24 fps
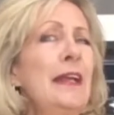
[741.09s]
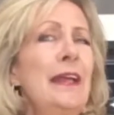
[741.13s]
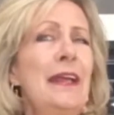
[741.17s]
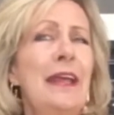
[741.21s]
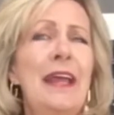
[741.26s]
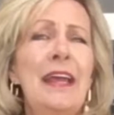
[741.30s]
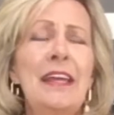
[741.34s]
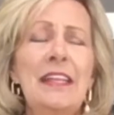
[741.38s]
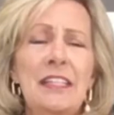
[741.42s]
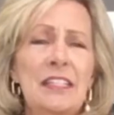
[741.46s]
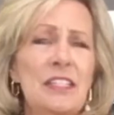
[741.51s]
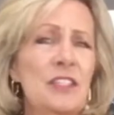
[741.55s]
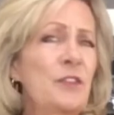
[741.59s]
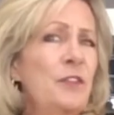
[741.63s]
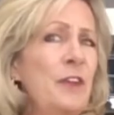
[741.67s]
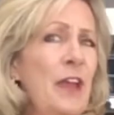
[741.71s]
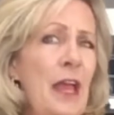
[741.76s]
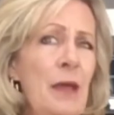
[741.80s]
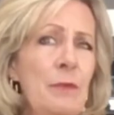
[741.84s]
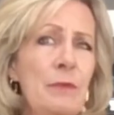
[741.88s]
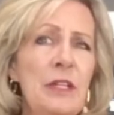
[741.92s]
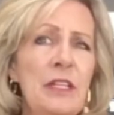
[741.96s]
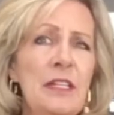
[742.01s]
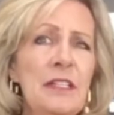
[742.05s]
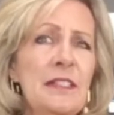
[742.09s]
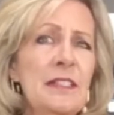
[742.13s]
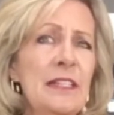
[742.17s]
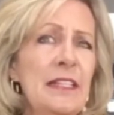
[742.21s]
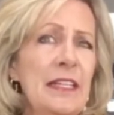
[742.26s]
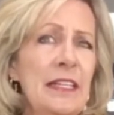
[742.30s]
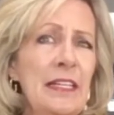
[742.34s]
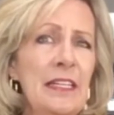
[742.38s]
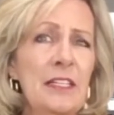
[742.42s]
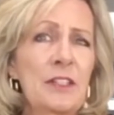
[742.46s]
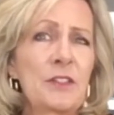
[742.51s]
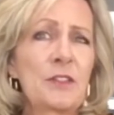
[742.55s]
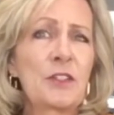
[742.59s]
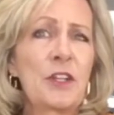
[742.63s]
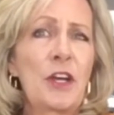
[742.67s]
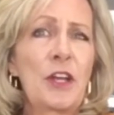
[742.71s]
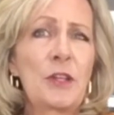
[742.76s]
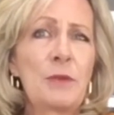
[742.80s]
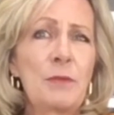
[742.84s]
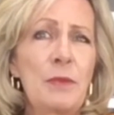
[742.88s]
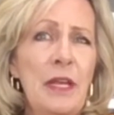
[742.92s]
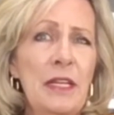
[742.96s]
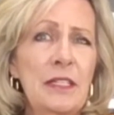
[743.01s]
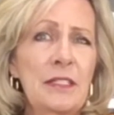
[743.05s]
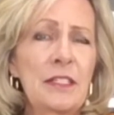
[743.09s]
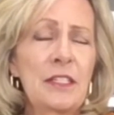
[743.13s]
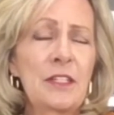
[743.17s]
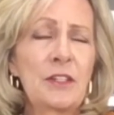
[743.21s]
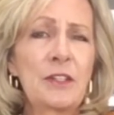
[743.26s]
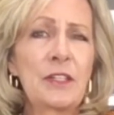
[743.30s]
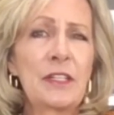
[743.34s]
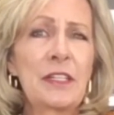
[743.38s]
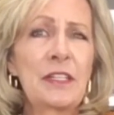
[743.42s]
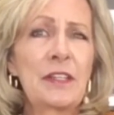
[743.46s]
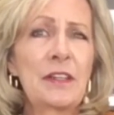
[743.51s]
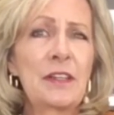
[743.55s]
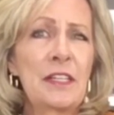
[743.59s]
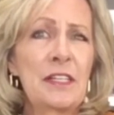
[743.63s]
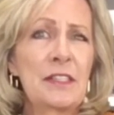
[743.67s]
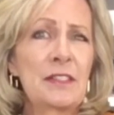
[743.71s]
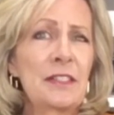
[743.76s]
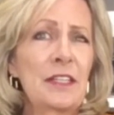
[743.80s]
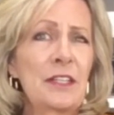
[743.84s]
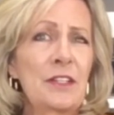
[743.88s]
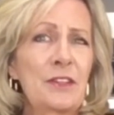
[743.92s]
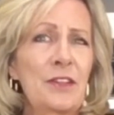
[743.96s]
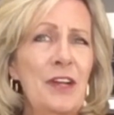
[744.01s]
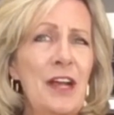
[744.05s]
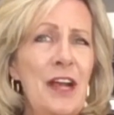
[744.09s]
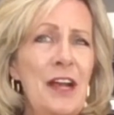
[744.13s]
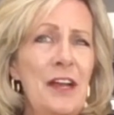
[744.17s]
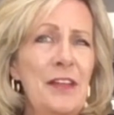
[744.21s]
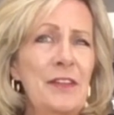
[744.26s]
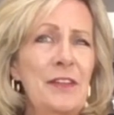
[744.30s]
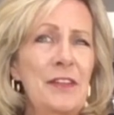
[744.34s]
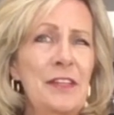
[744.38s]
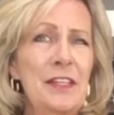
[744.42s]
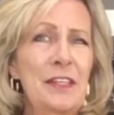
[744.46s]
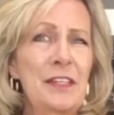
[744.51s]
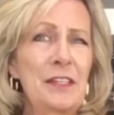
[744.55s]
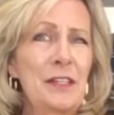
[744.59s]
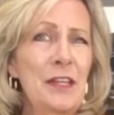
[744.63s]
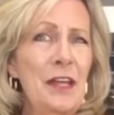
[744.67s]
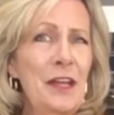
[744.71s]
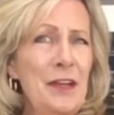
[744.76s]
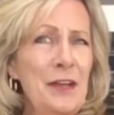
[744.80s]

and it's fabulous and it kills all the bacteria and things that are on the